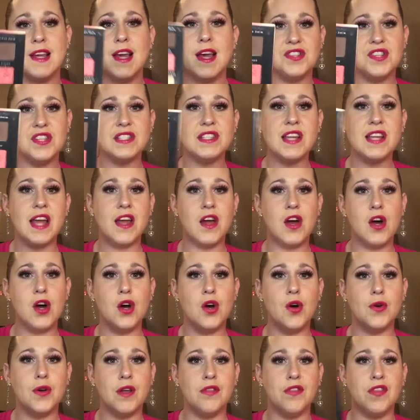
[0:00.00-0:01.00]
Since I
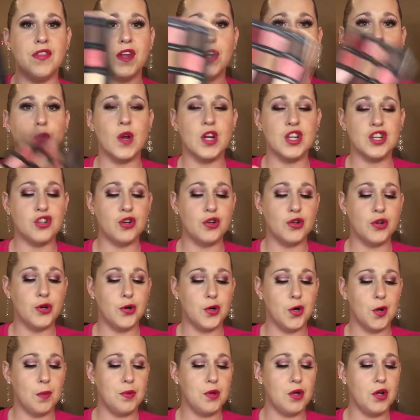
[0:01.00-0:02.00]
own the original
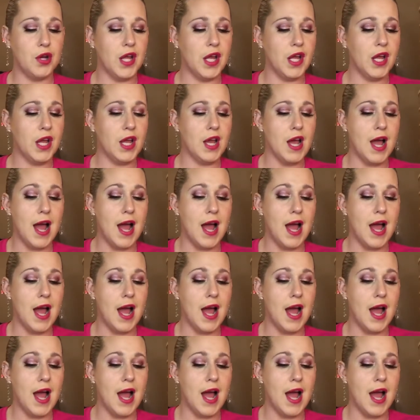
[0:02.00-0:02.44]
Huda Beauty,